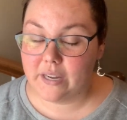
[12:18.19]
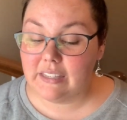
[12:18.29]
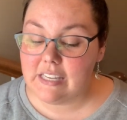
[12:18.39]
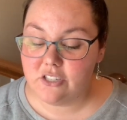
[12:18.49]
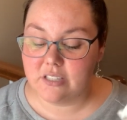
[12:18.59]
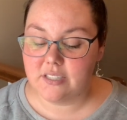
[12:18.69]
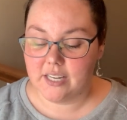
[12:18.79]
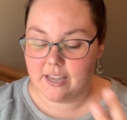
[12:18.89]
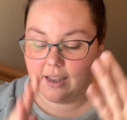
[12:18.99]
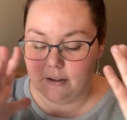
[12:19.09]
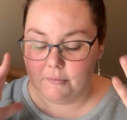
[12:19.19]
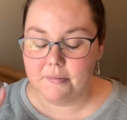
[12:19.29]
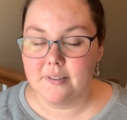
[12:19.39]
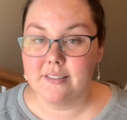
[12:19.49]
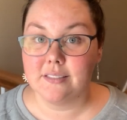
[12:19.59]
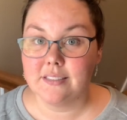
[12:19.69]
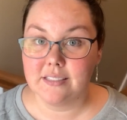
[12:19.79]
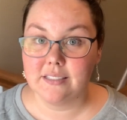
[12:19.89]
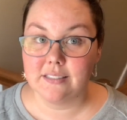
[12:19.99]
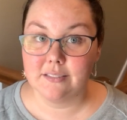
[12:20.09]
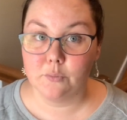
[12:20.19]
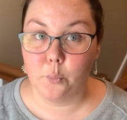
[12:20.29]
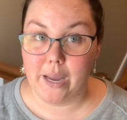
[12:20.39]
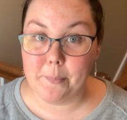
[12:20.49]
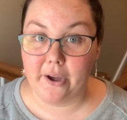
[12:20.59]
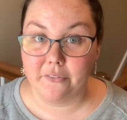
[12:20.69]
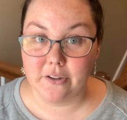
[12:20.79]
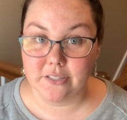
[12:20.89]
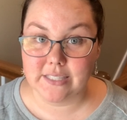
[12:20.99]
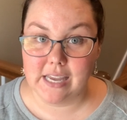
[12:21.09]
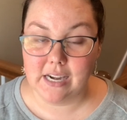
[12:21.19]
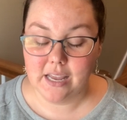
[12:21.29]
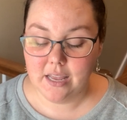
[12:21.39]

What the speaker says: really just to kind of wipe off your skin.